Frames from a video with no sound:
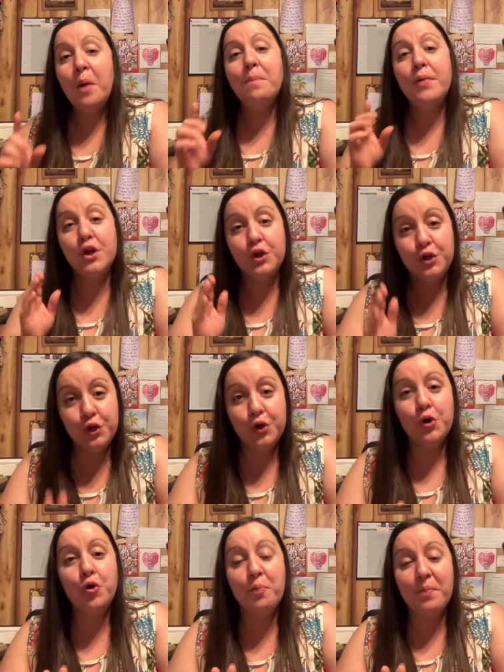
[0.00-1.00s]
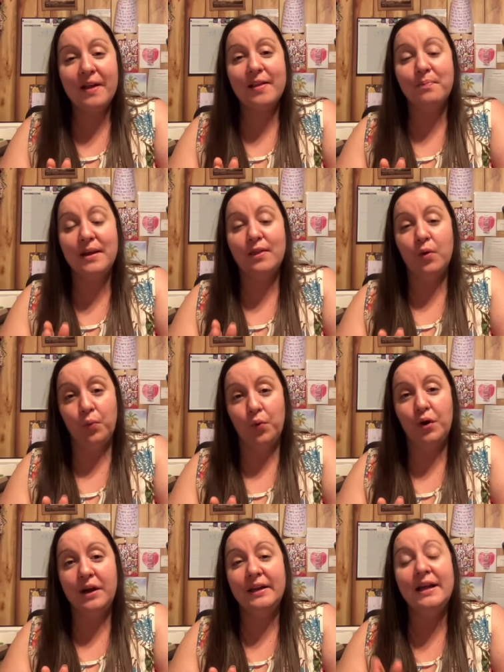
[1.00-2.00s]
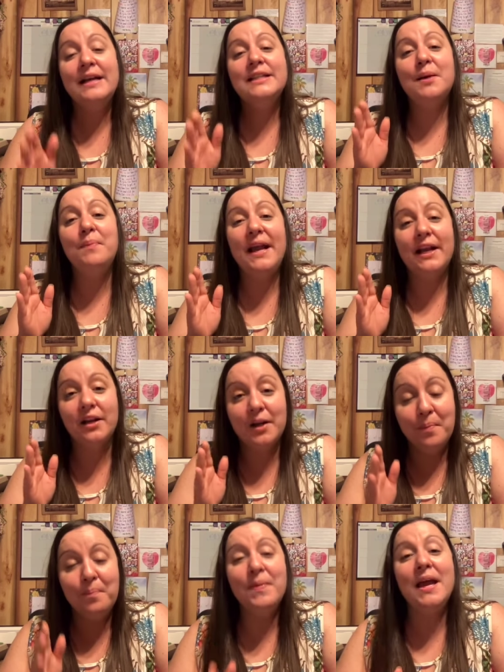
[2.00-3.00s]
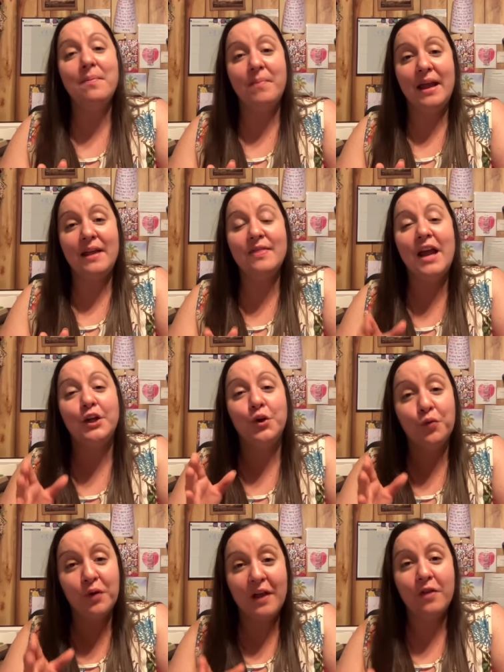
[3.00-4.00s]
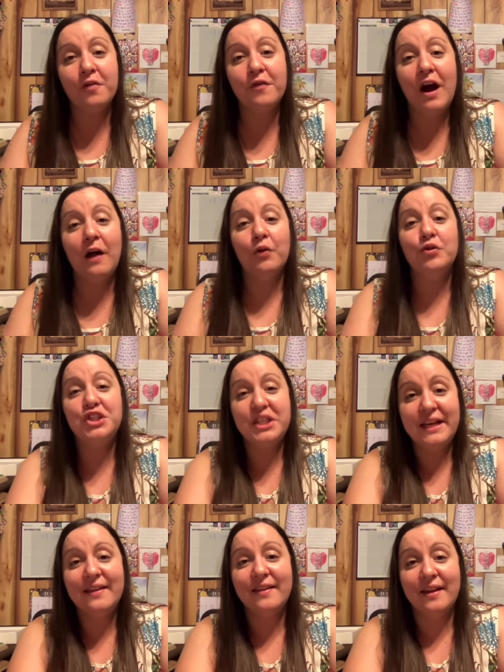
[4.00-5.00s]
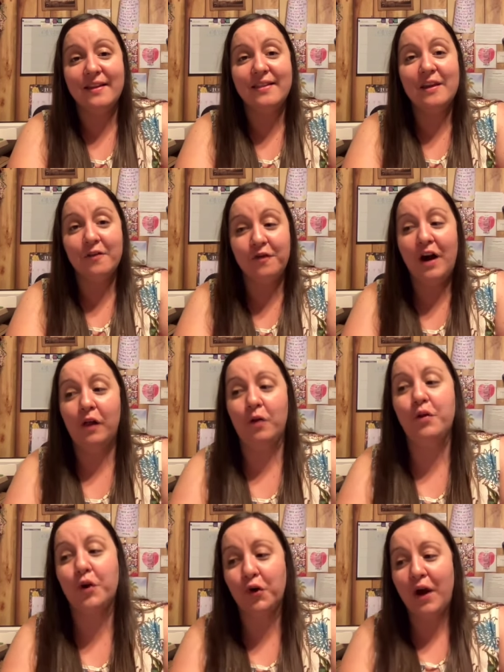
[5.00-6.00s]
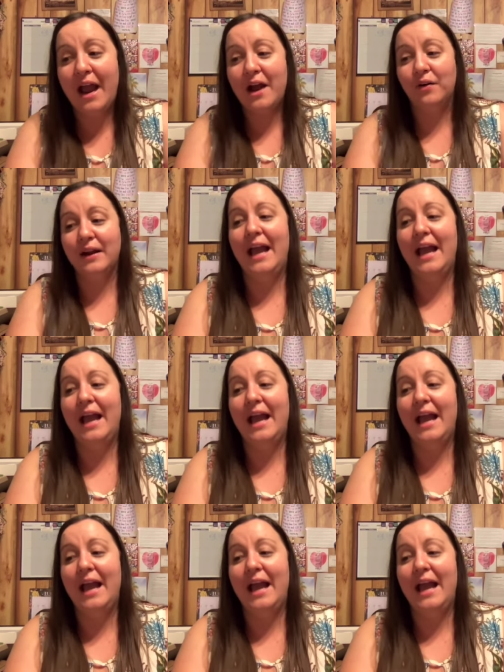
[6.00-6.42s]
But you must be the one to make a commitment that you rather follow Jesus than follow the crowd.